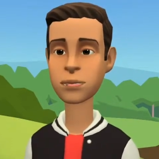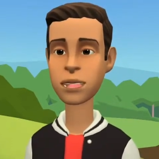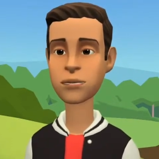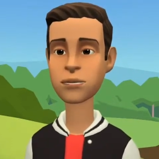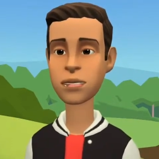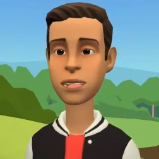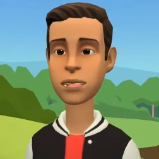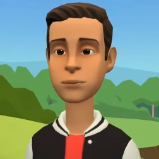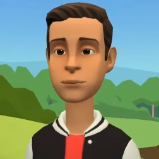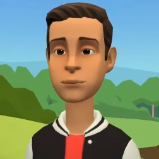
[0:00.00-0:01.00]
It's
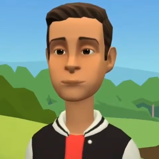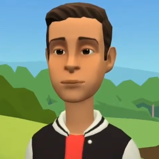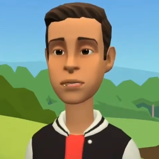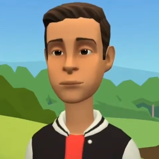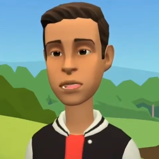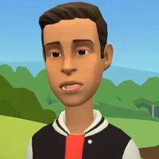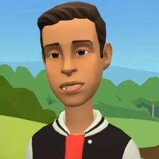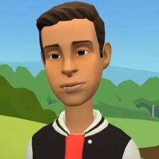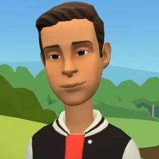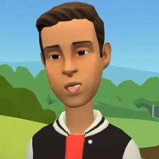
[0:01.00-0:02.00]
free. But back
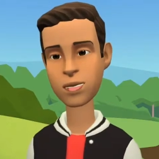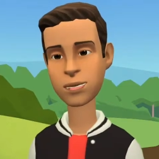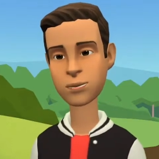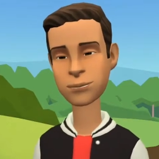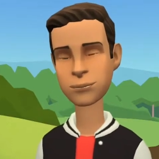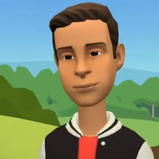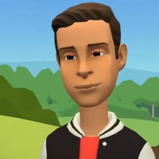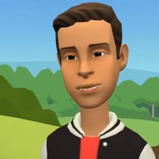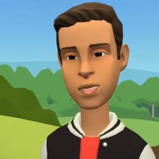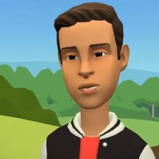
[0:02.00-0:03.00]
to computers,
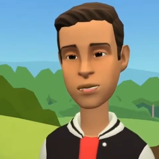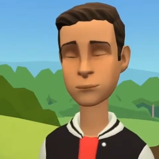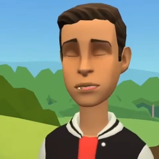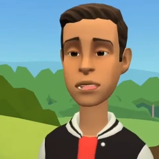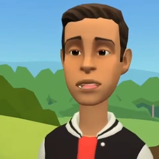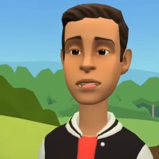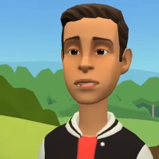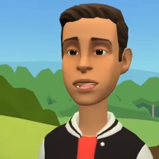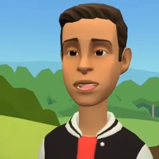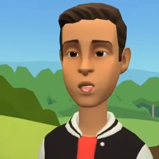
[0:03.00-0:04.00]
search for
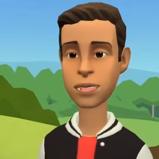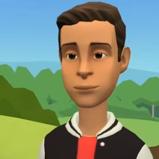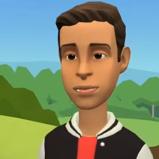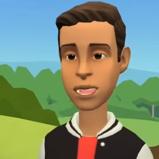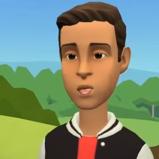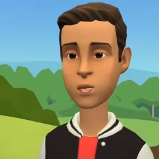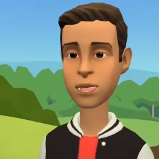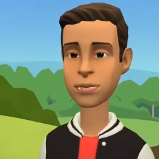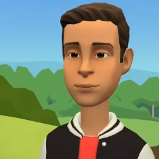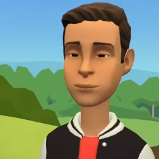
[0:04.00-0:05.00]
Plotagon in the web
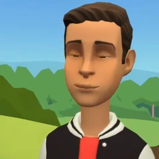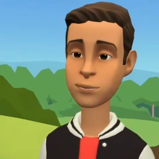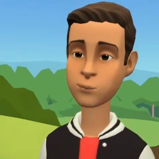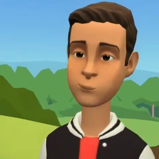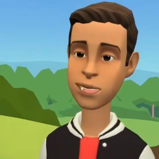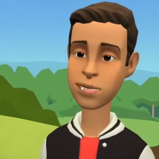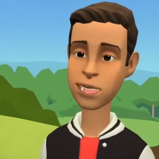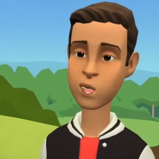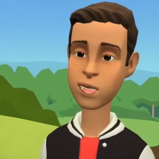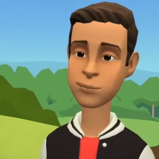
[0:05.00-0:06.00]
browser. Open it
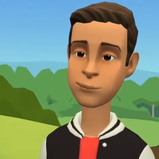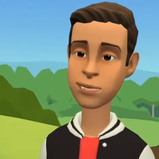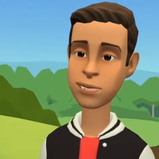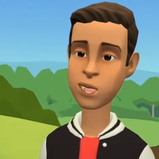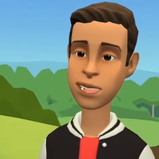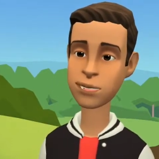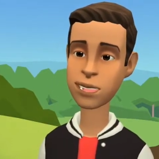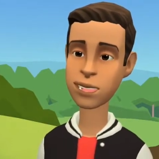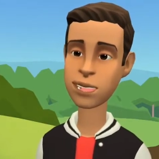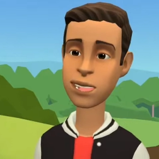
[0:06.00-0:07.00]
the web page and
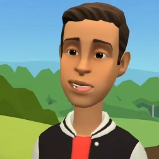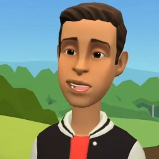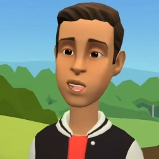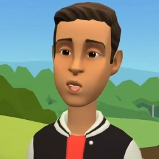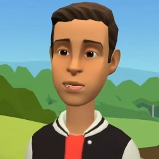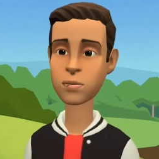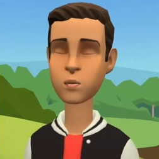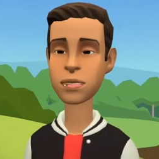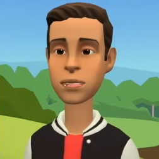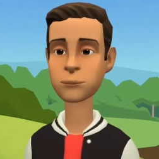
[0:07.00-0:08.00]
select the
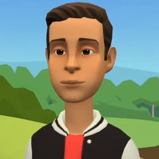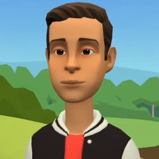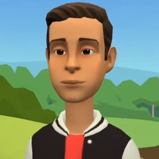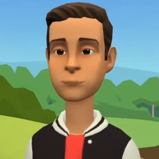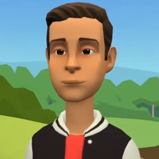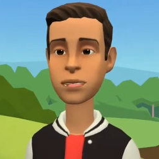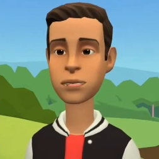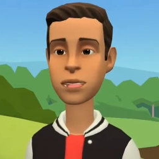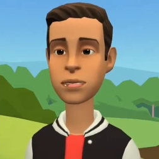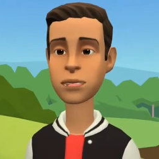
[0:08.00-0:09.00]
download tab.
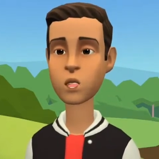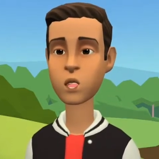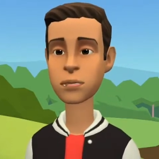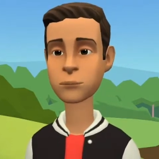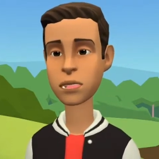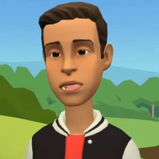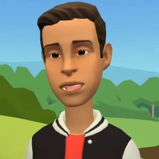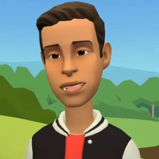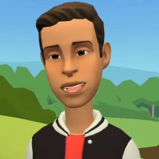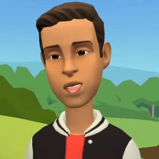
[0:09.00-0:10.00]
Press the story button
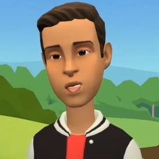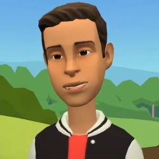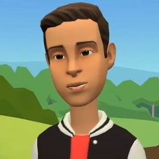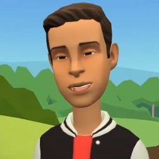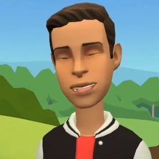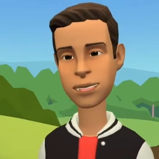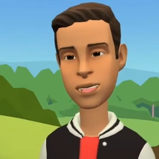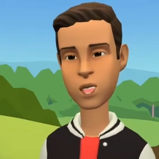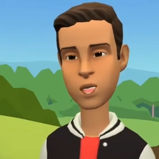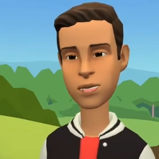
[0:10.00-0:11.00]
and download the
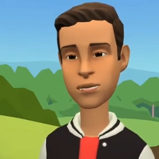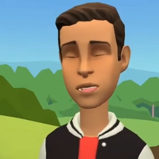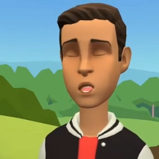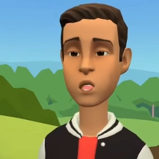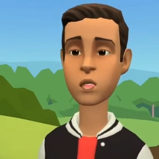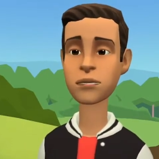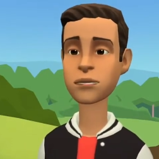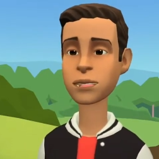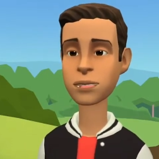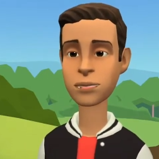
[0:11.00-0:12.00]
installer for your
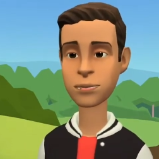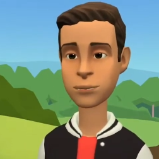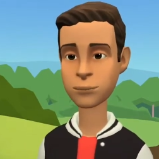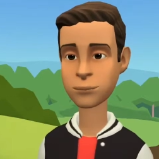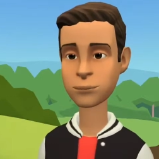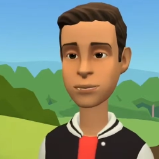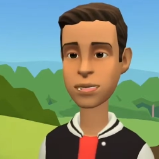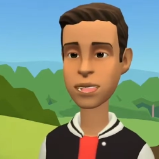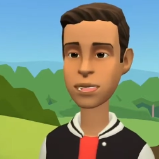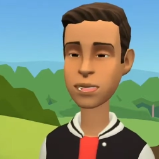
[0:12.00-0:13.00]
device.
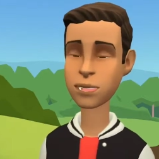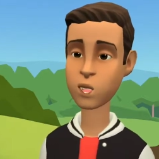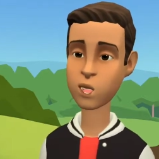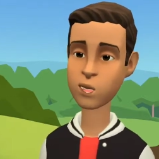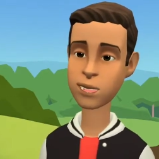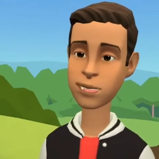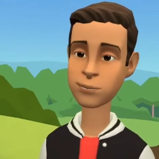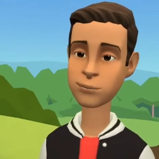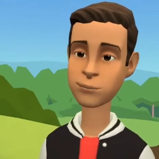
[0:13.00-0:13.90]
Run the installer.